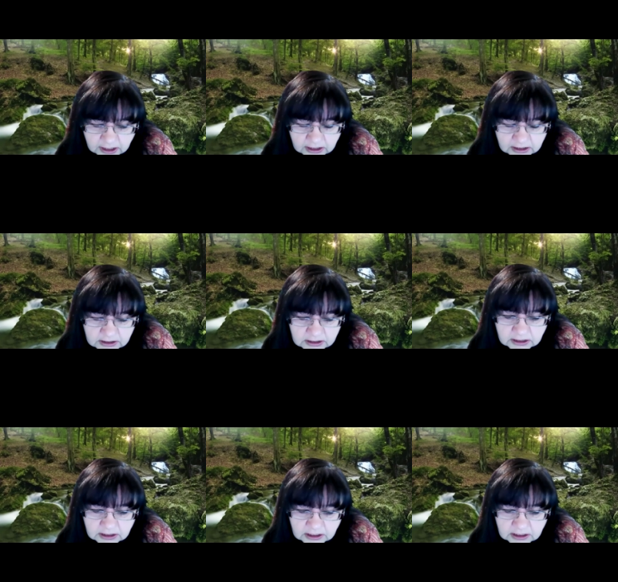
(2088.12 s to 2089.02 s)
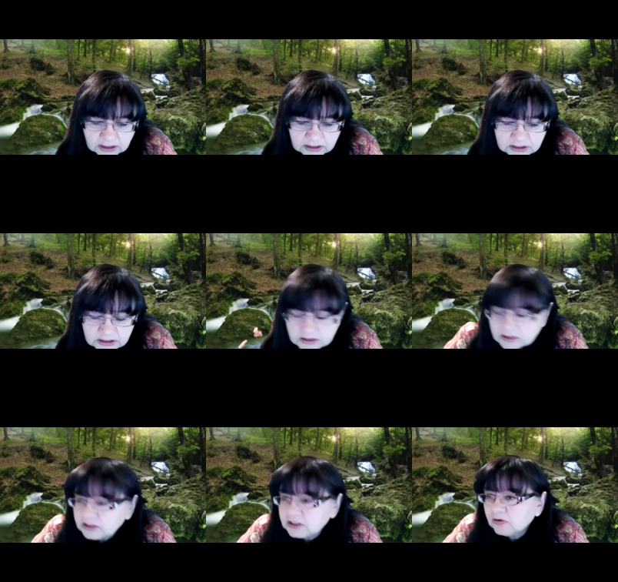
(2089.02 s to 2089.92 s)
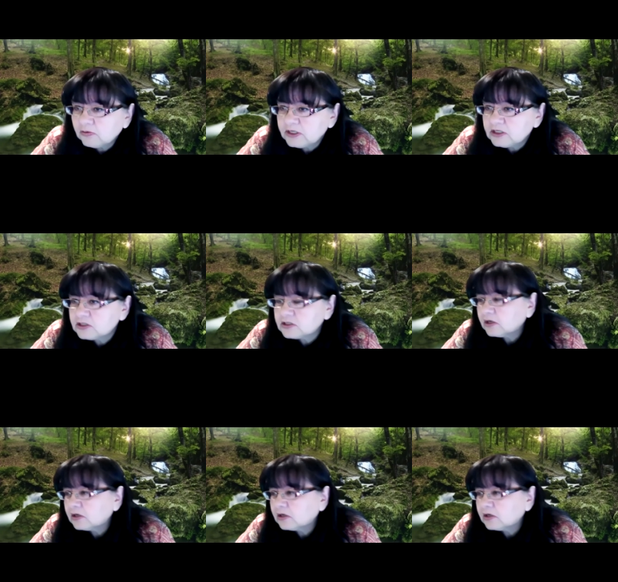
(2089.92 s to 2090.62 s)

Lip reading: and in COE's